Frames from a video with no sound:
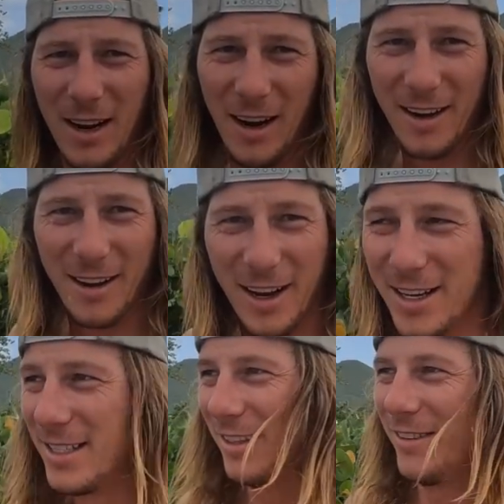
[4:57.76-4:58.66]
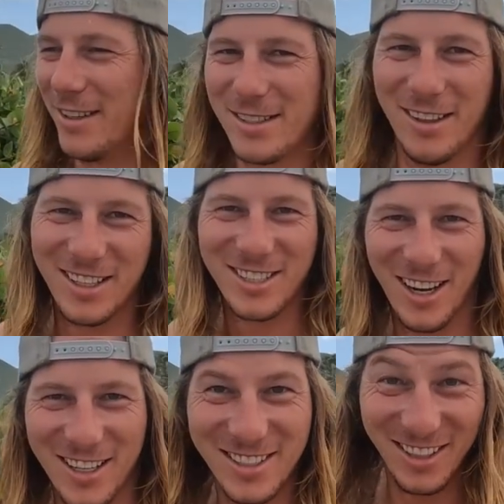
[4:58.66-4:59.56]
All right, guys, so we got something
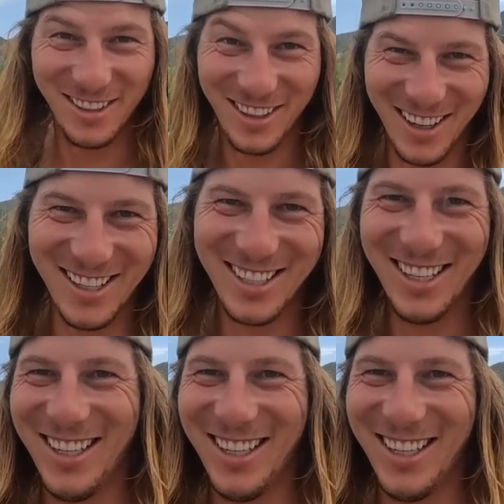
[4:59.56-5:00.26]
exciting to show you guys.